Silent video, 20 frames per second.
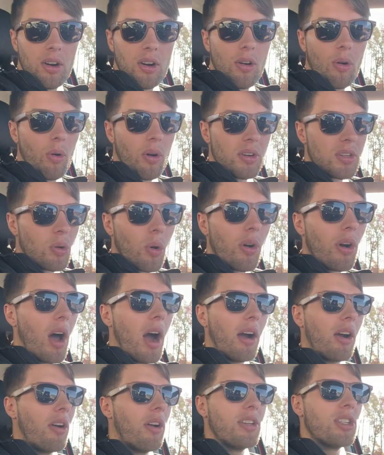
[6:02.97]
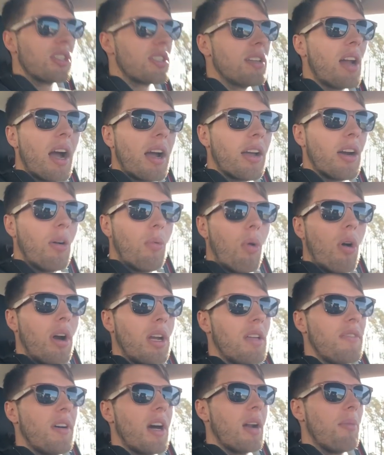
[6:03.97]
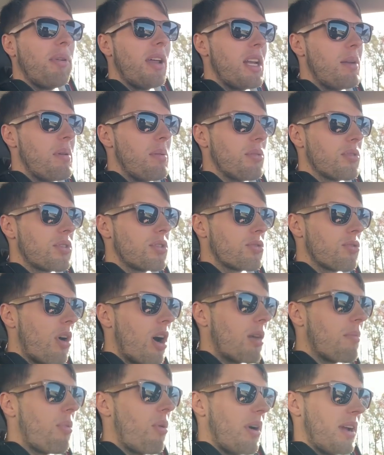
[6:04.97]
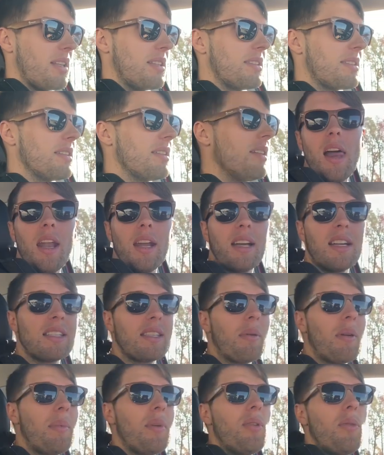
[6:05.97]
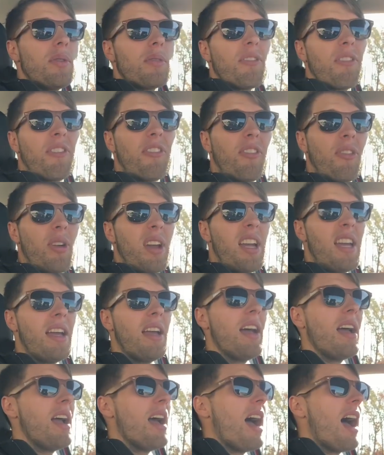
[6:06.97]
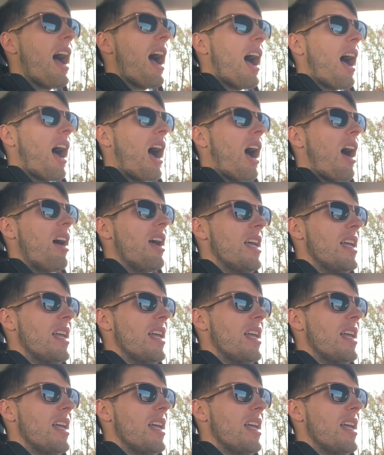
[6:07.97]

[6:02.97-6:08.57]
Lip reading: or a door knocker. It's just not going to work. You've got to play to people's strong points. Like I said, we've been doing this for free. You